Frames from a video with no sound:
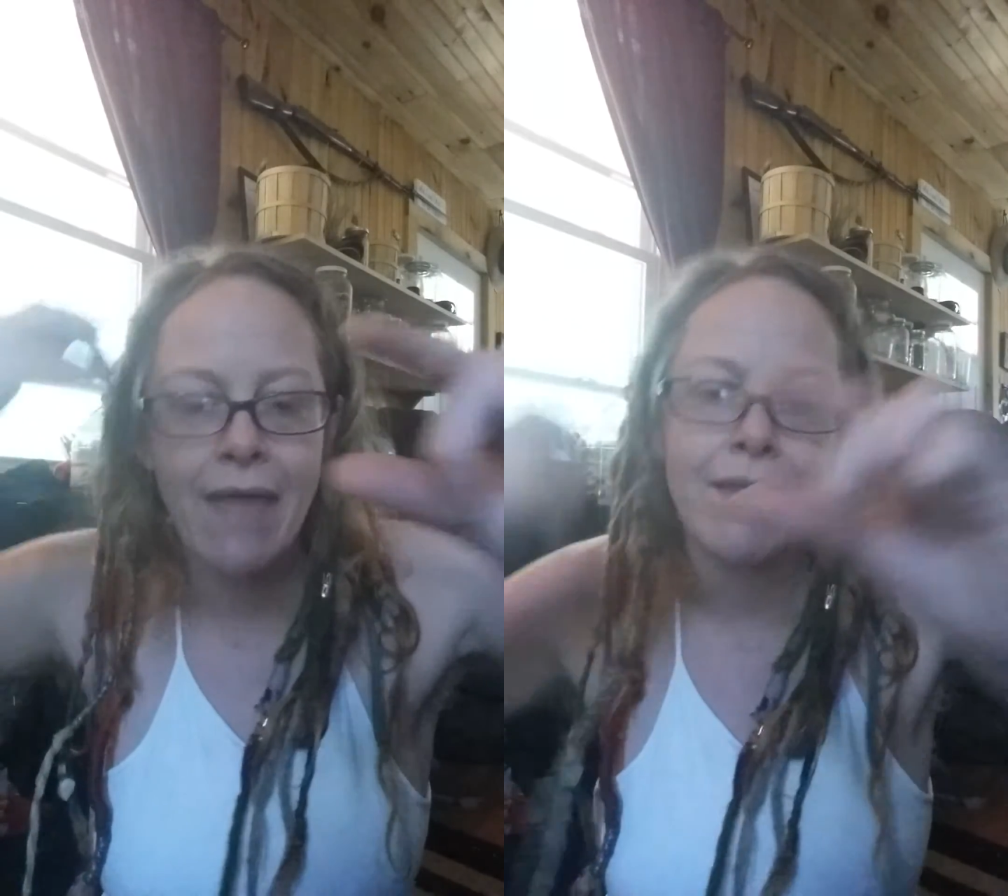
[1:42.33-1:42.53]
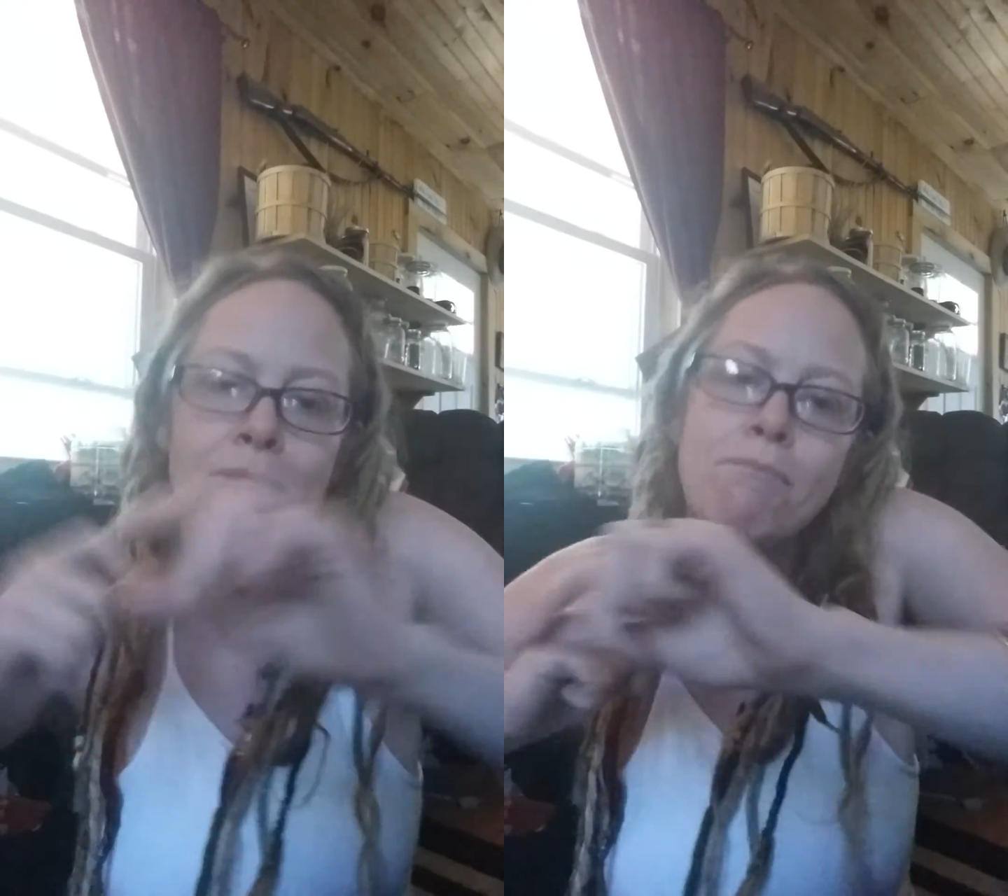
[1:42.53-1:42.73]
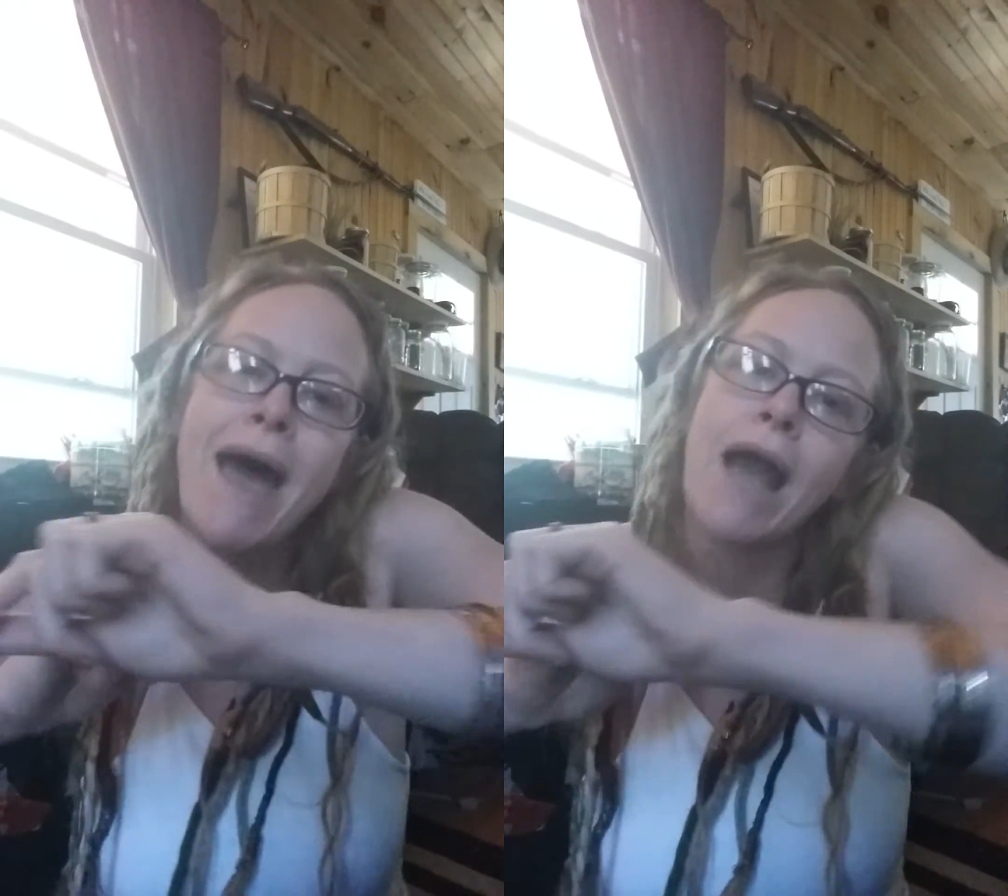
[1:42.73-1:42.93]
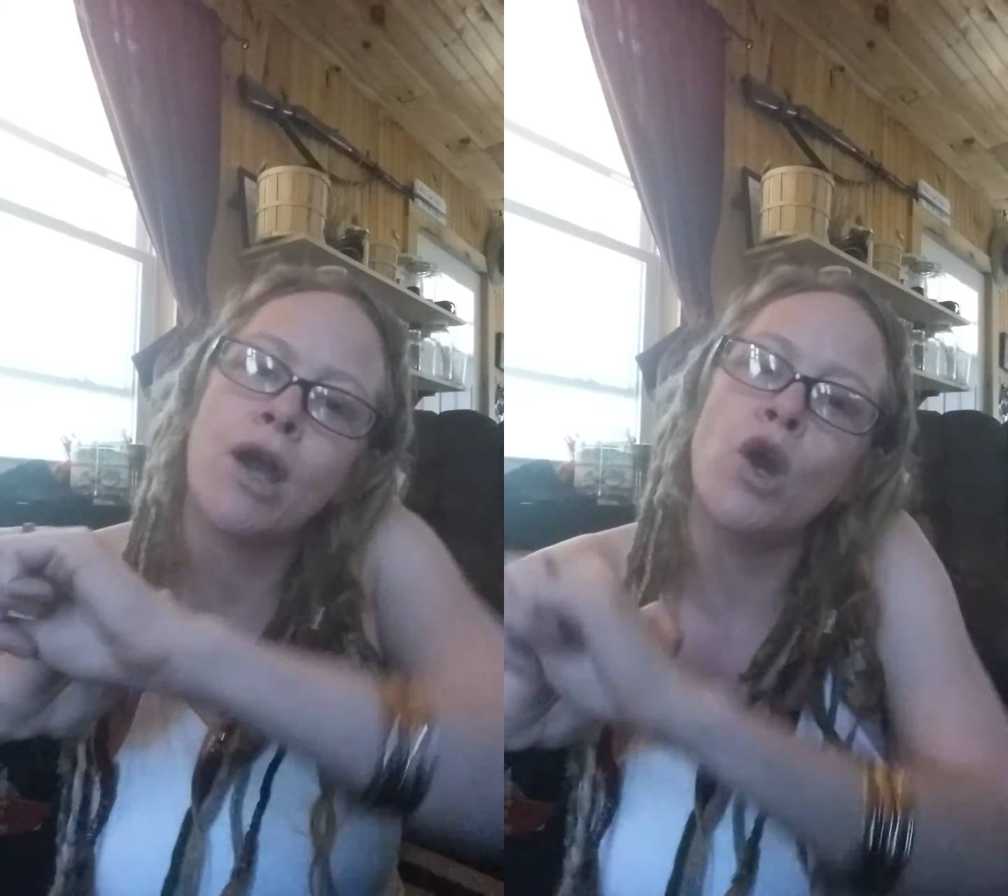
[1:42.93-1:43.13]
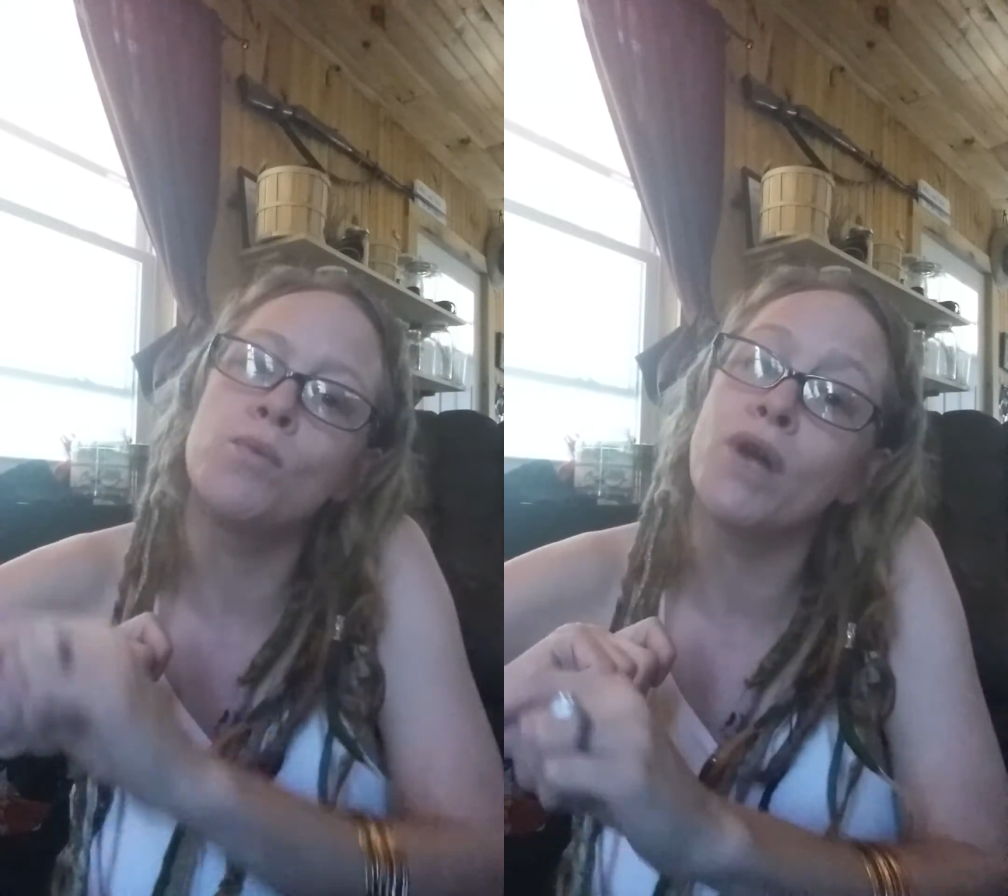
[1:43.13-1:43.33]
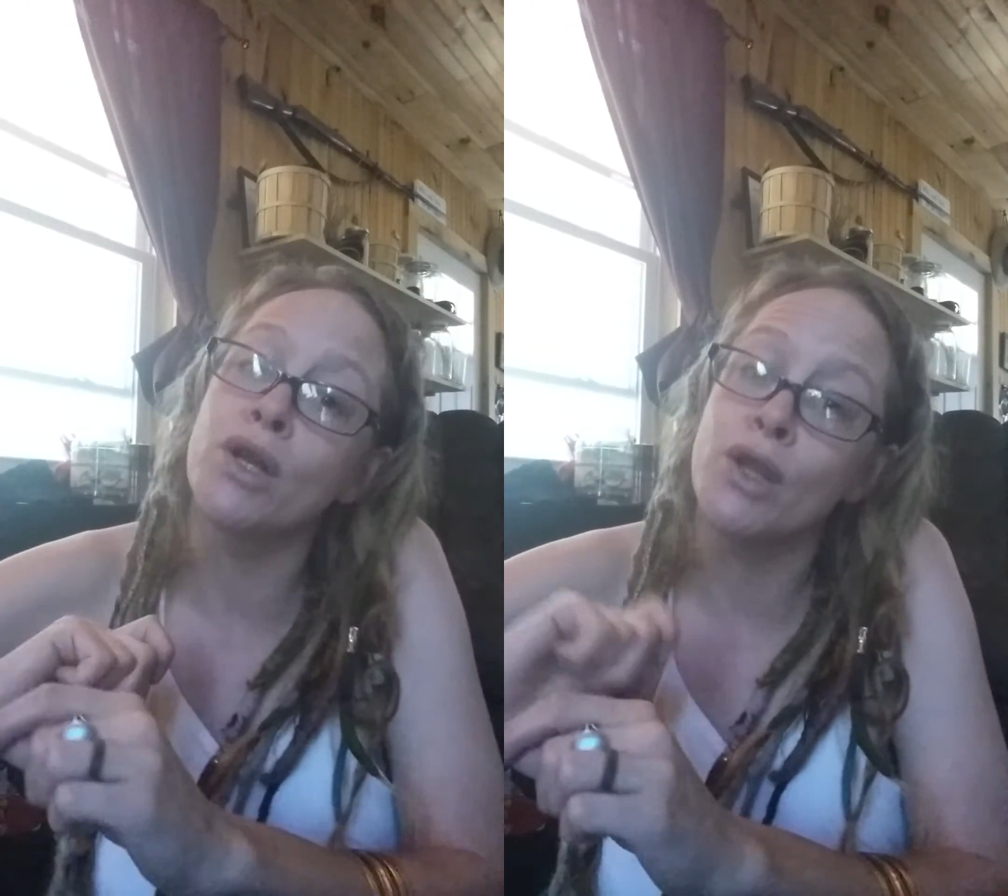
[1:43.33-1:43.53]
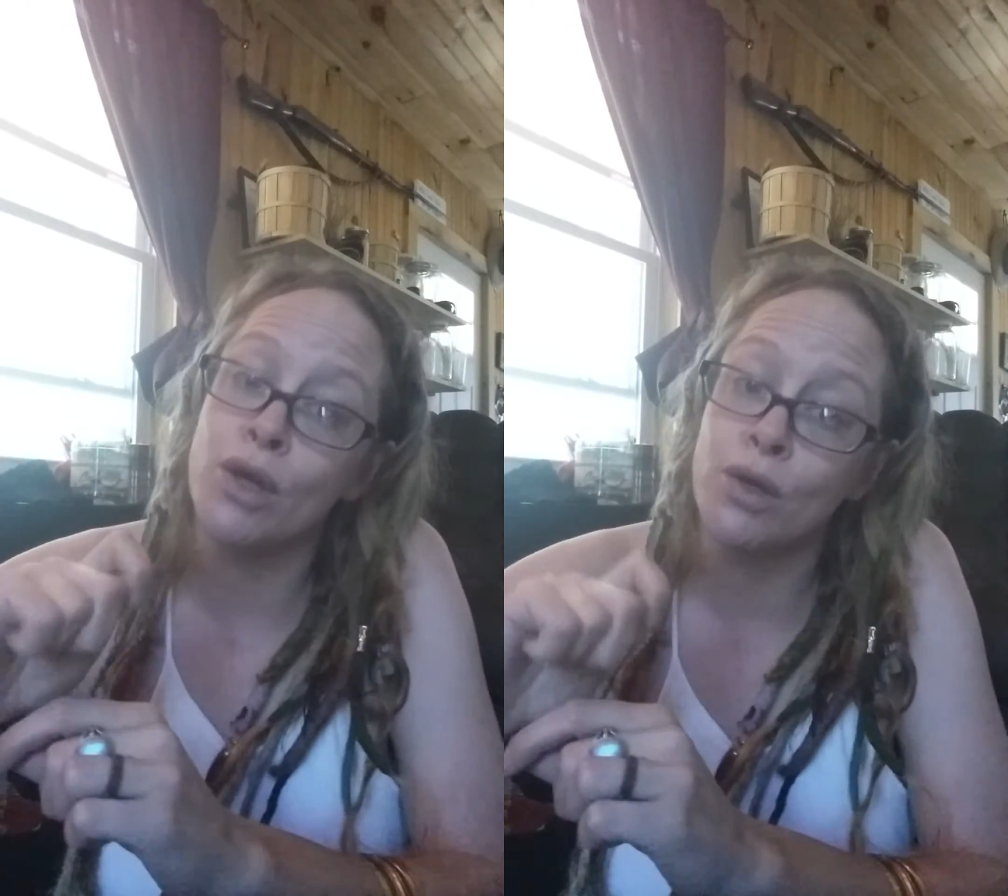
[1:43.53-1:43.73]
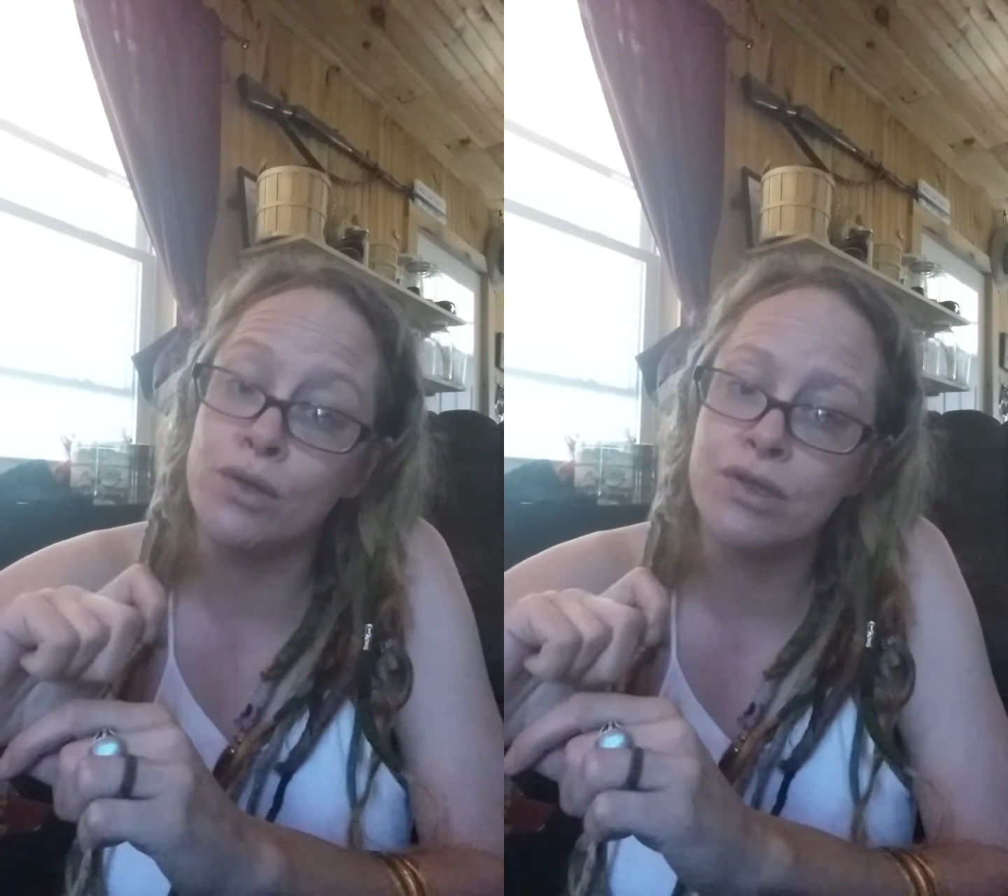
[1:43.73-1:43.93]
and then back combed onto
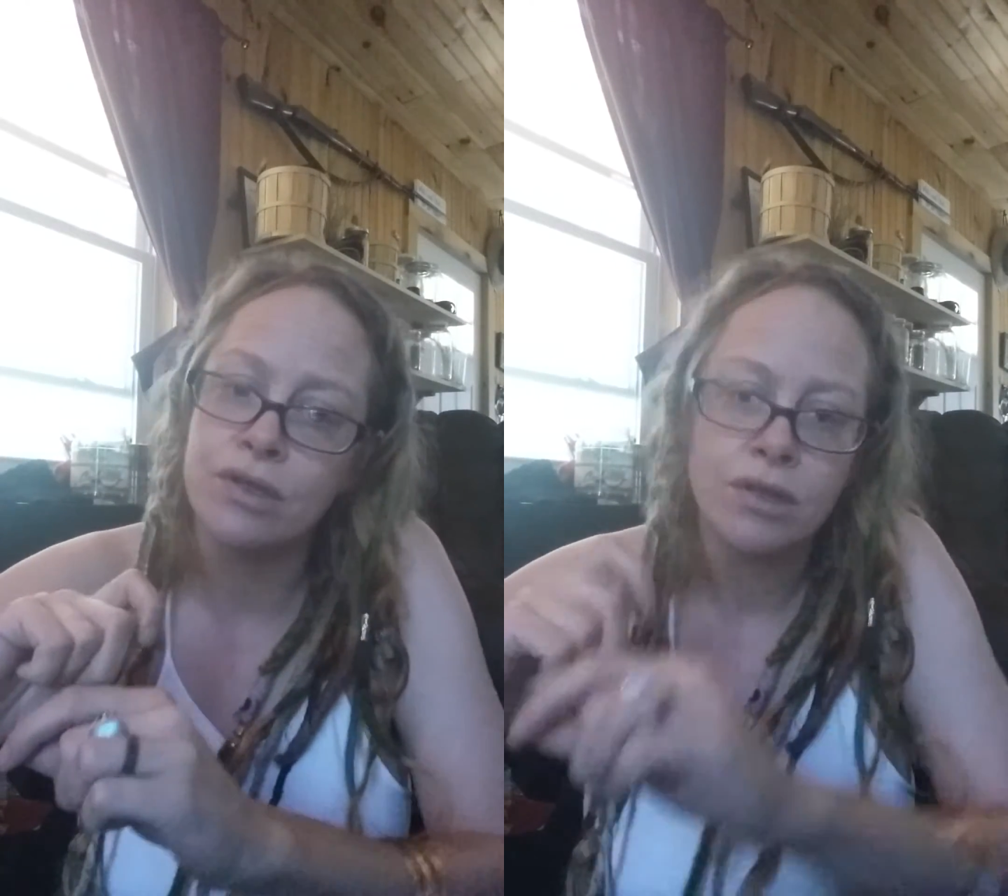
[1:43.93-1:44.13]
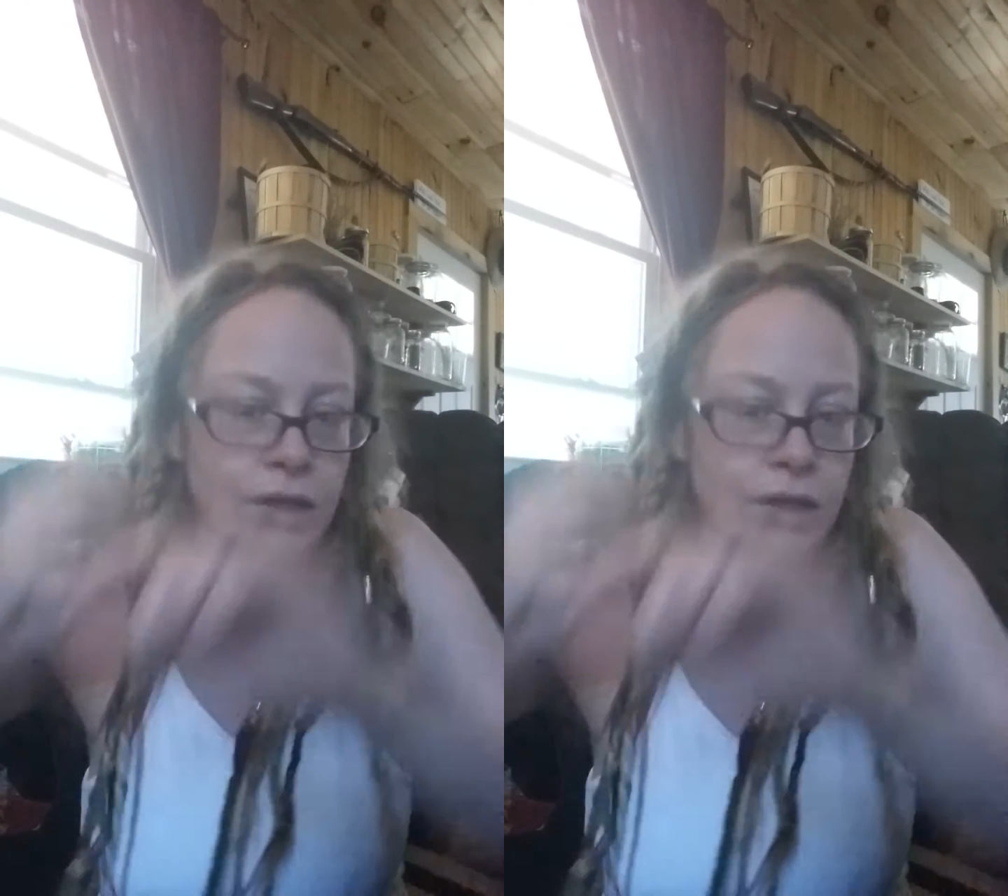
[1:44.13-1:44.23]
those.